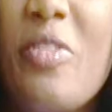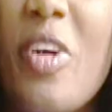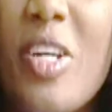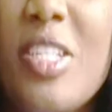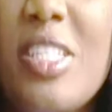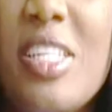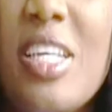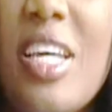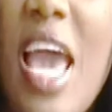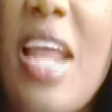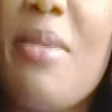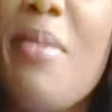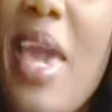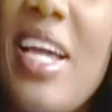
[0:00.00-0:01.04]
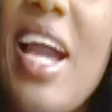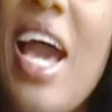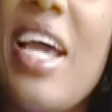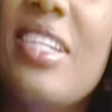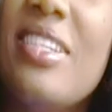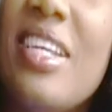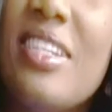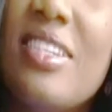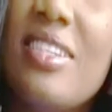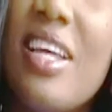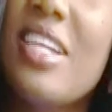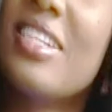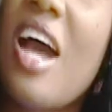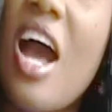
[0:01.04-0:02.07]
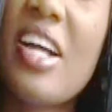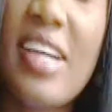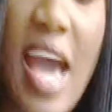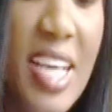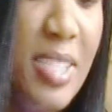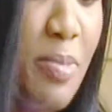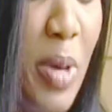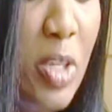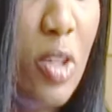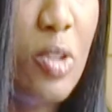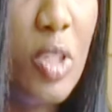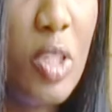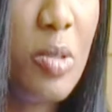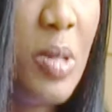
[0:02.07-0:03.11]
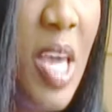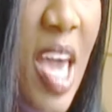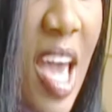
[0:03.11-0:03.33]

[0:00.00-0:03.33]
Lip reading: referring to anime guys as hot guys, but you do.